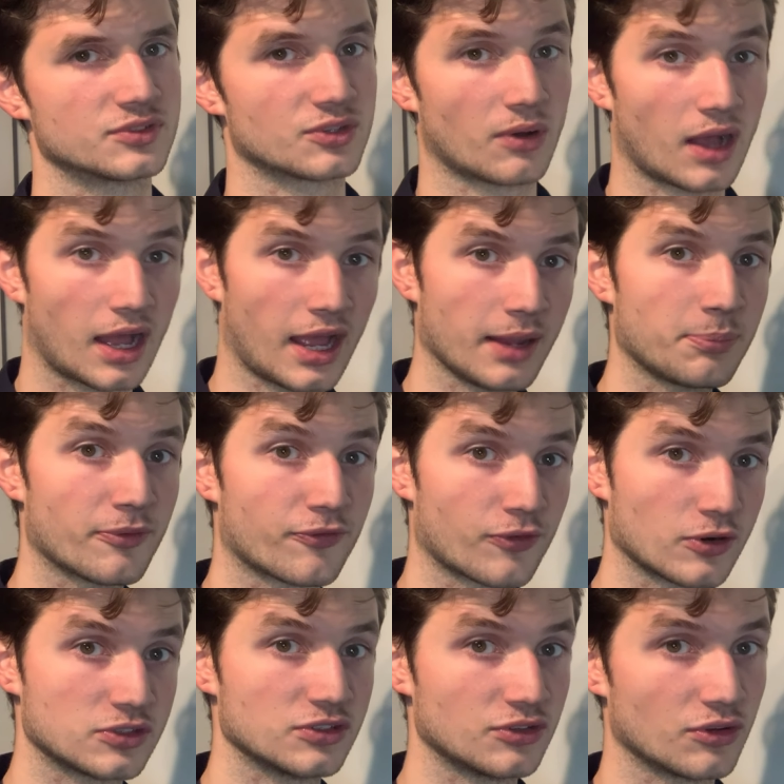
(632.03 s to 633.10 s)
So I
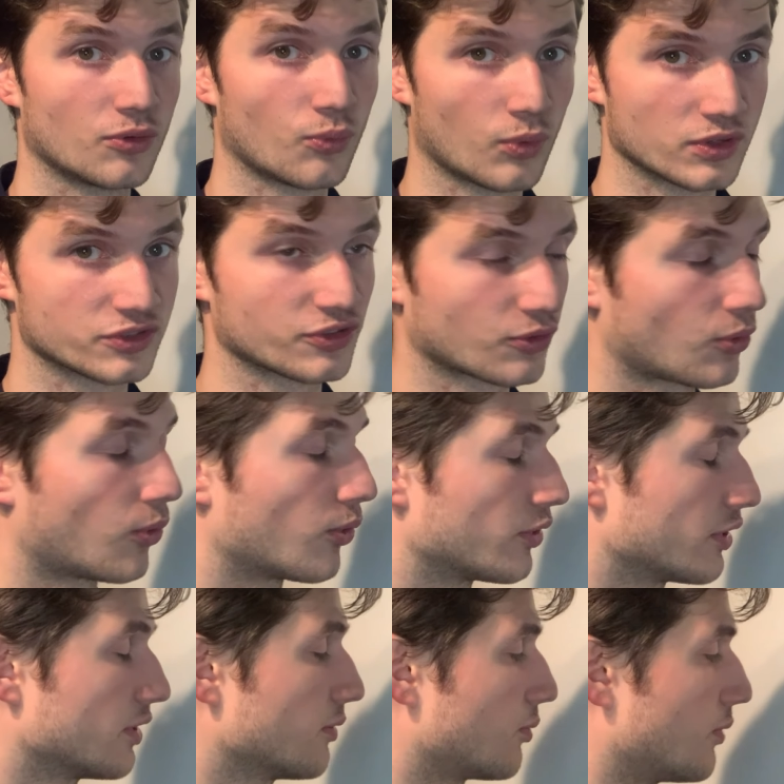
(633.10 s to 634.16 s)
prefer to do it once a quarter,